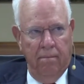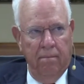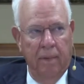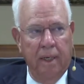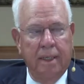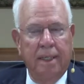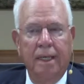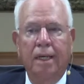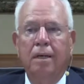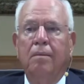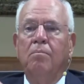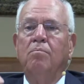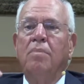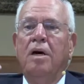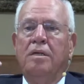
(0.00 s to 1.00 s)
But it
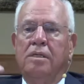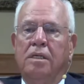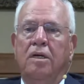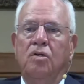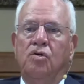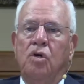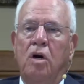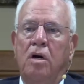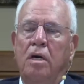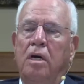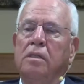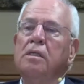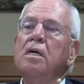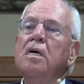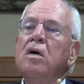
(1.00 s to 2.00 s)
must concern
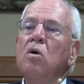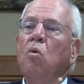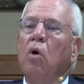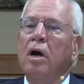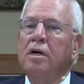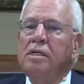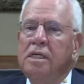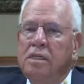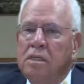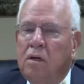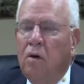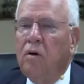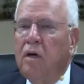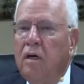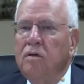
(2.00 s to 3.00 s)
us. Where is this
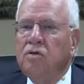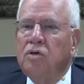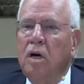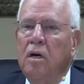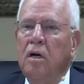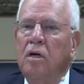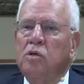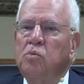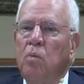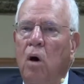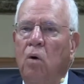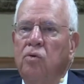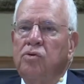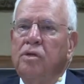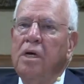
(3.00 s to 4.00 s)
going to concern us
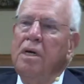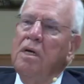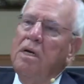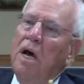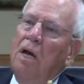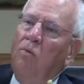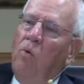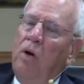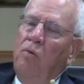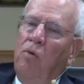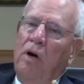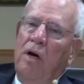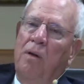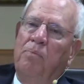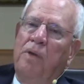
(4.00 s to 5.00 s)
most? Not when
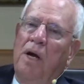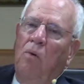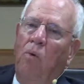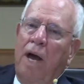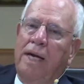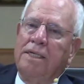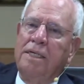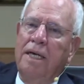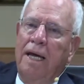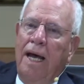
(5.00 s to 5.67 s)
we're up there waxing